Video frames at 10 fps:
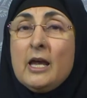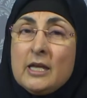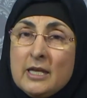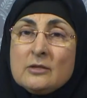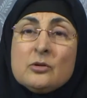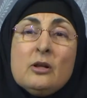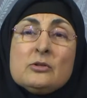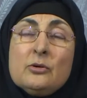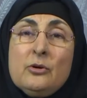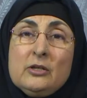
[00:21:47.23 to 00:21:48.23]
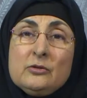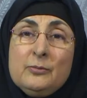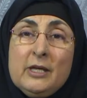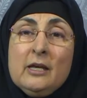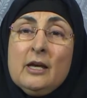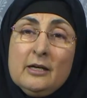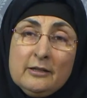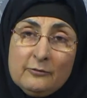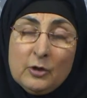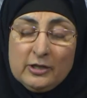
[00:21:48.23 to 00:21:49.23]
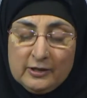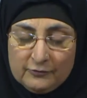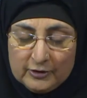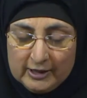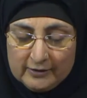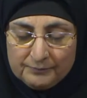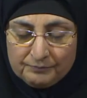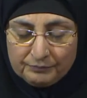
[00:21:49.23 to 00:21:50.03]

he's also going to be rewarded for it.